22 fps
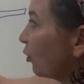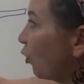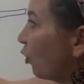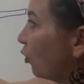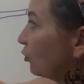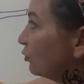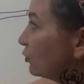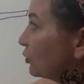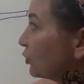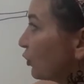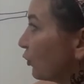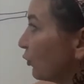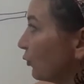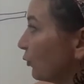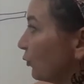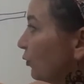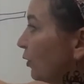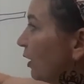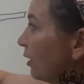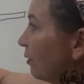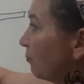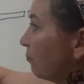onto
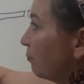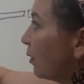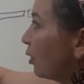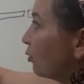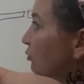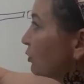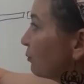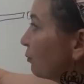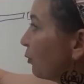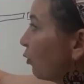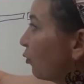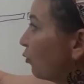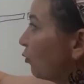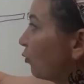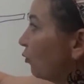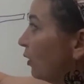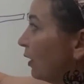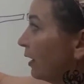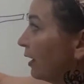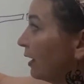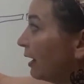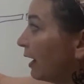
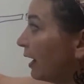multiple